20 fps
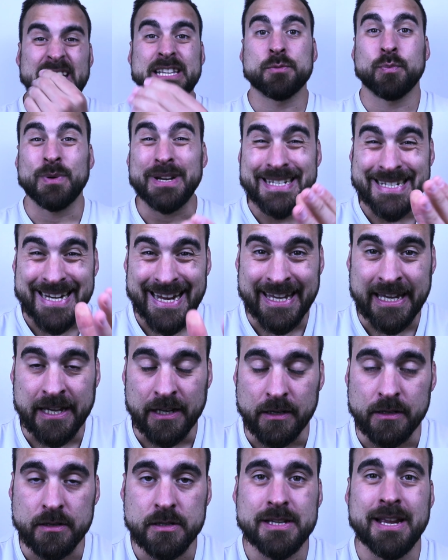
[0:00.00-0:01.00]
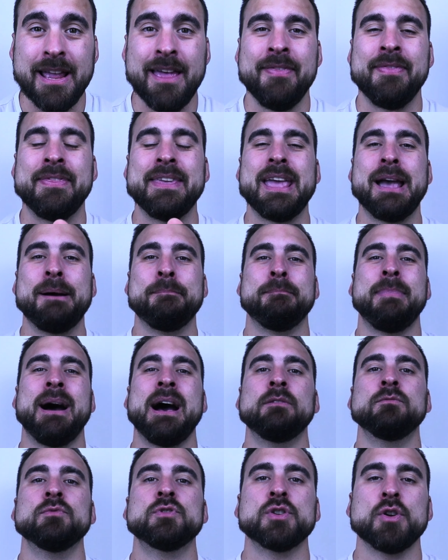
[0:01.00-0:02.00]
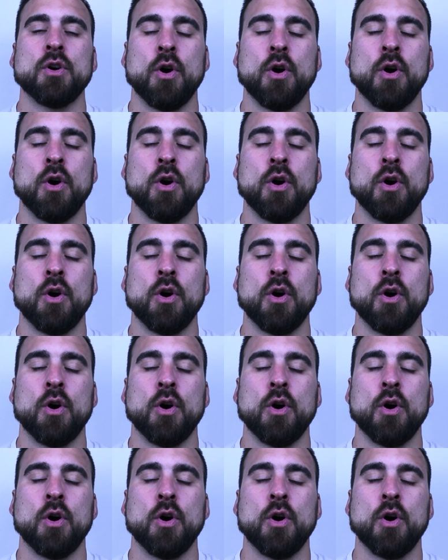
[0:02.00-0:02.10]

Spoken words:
It's ridiculous. The amount